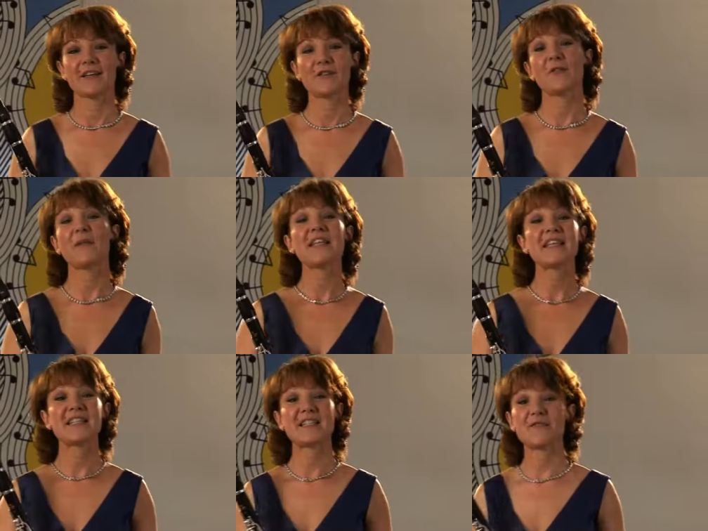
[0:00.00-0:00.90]
There are
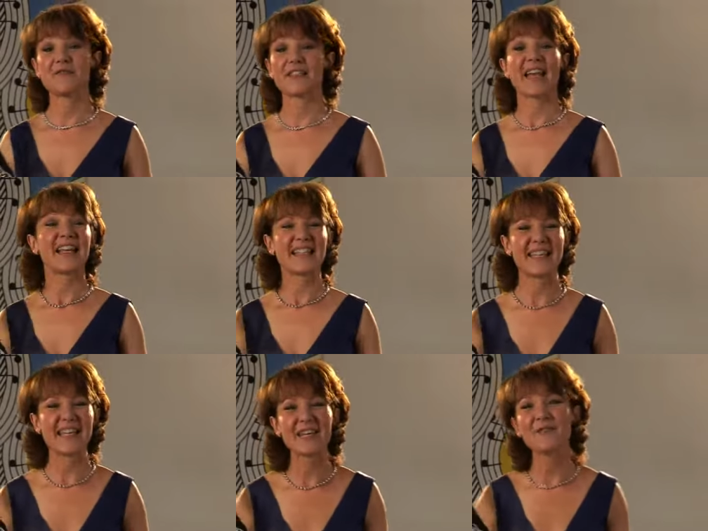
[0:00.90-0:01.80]
many different and
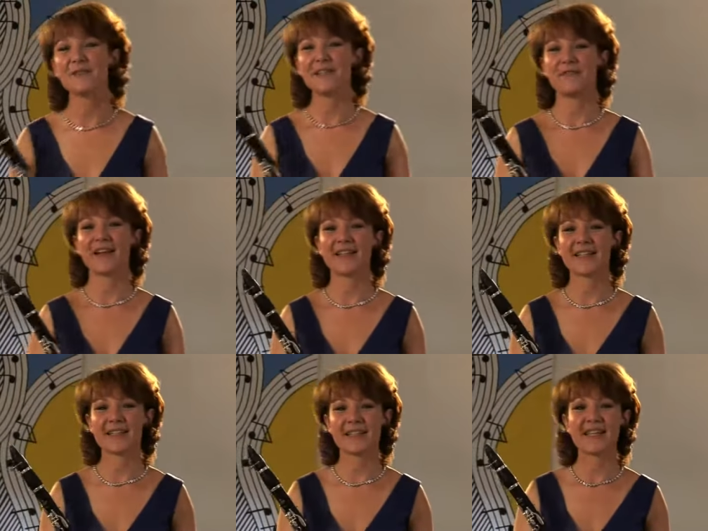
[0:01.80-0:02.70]
equally
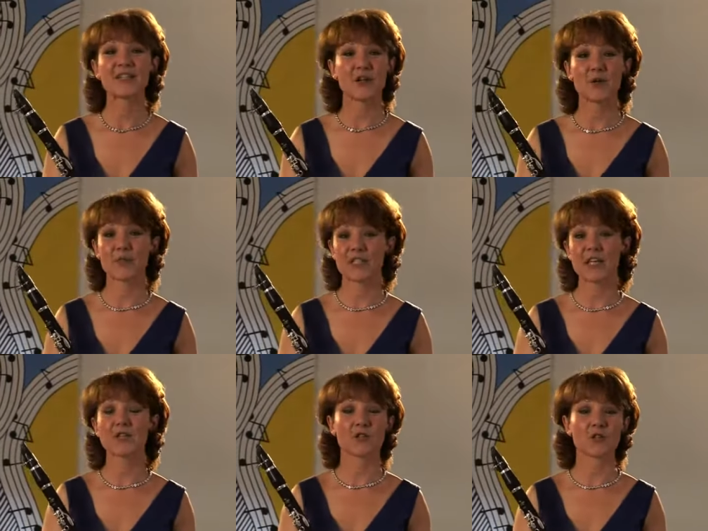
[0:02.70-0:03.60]
valid
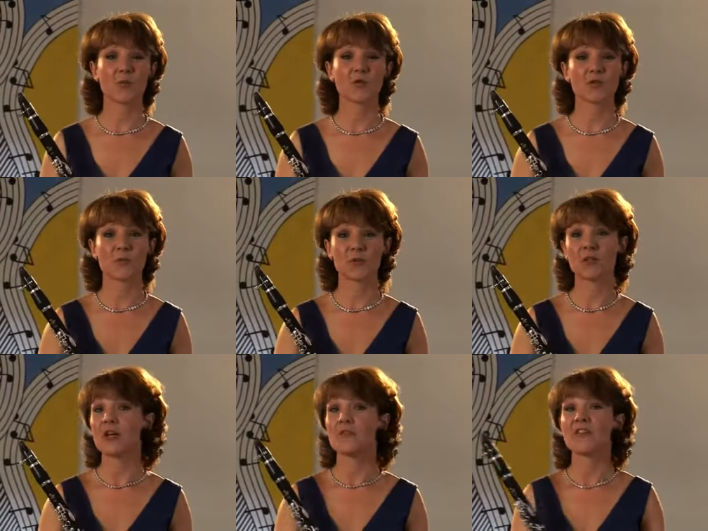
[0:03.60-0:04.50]
interpretations possible
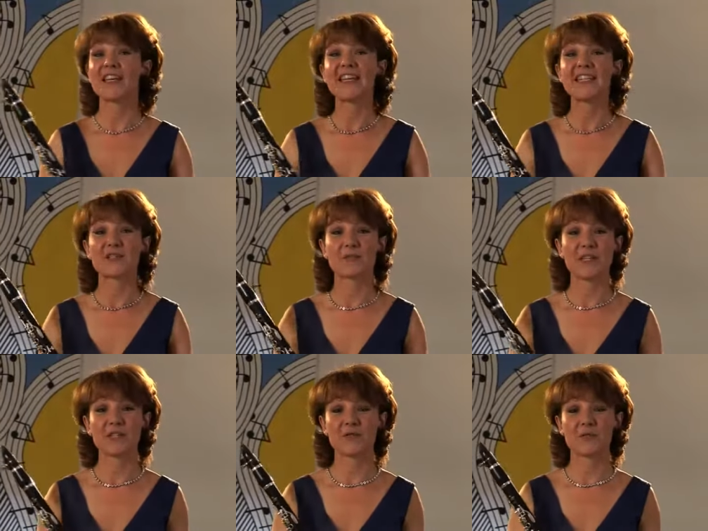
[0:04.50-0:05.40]
for each
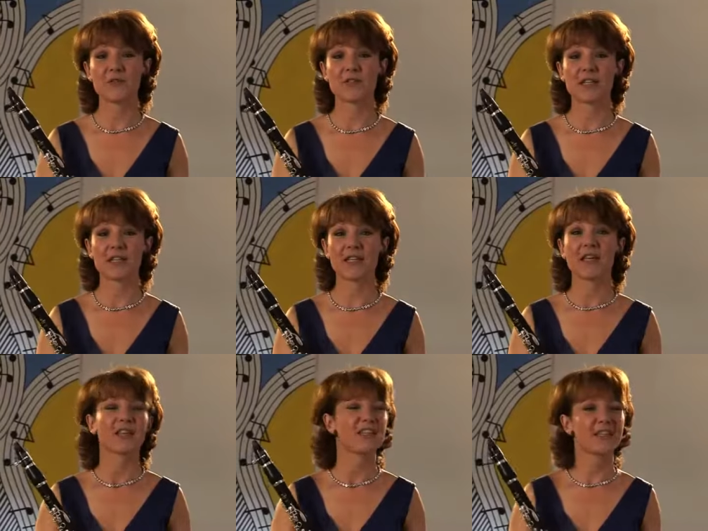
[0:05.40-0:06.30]
piece of music.
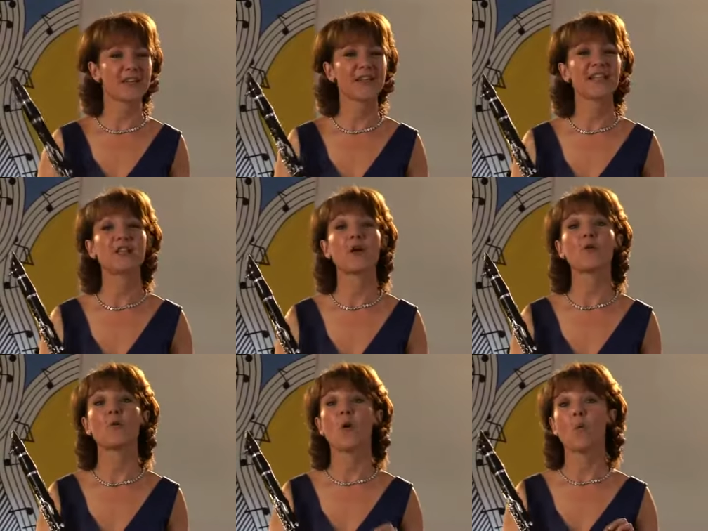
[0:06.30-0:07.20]
There's certainly
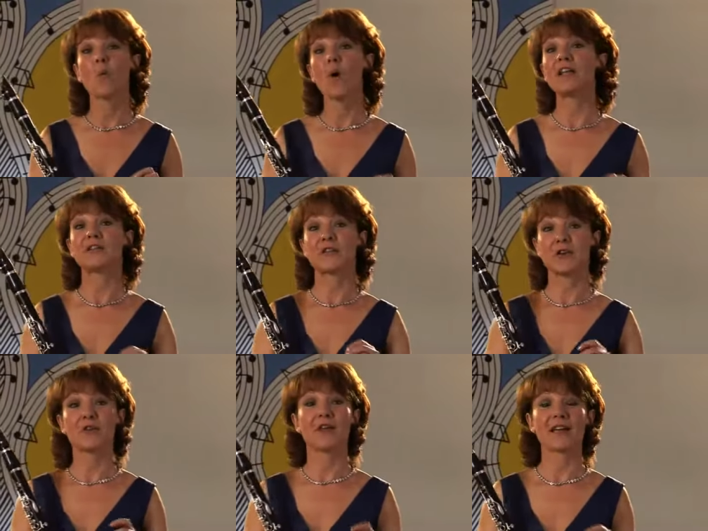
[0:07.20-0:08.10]
no one
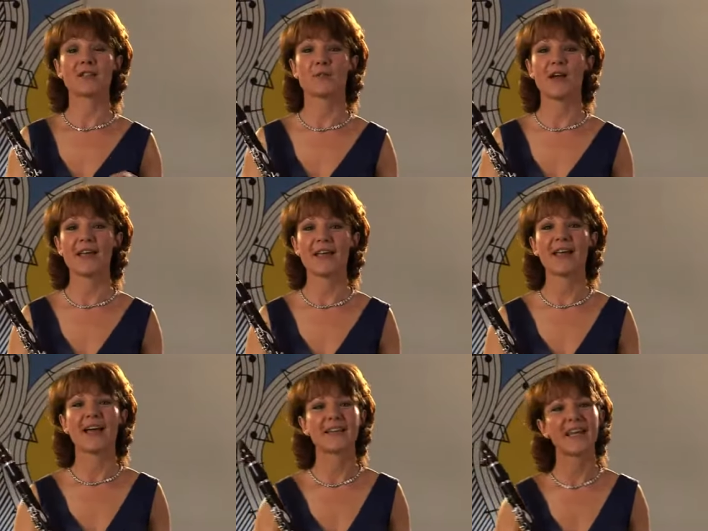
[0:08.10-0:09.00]
correct way,
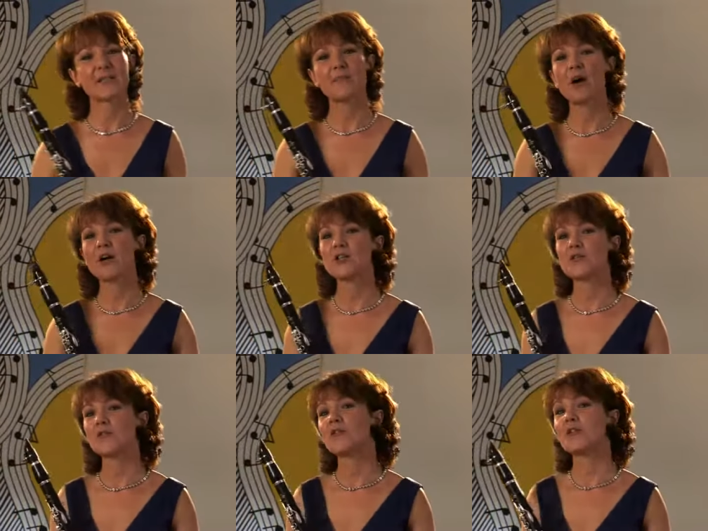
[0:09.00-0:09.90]
and that's part
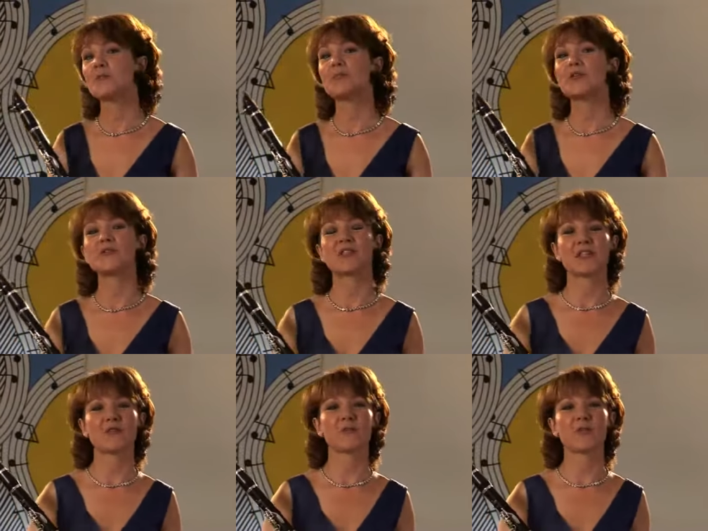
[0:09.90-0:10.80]
of the
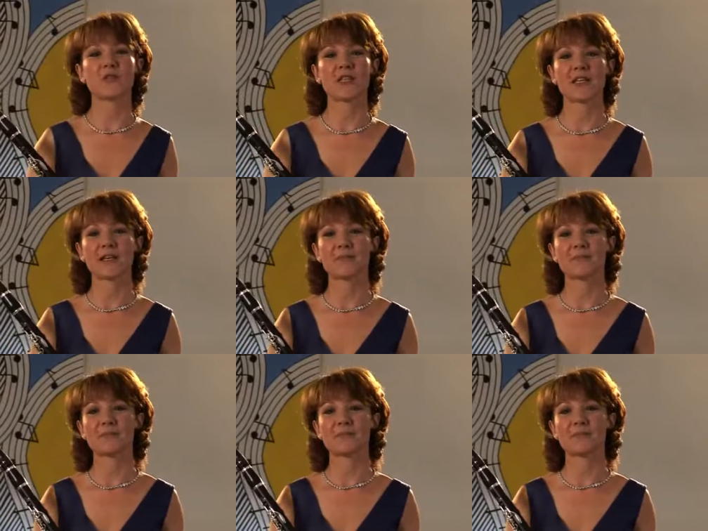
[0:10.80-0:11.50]
beauty of music.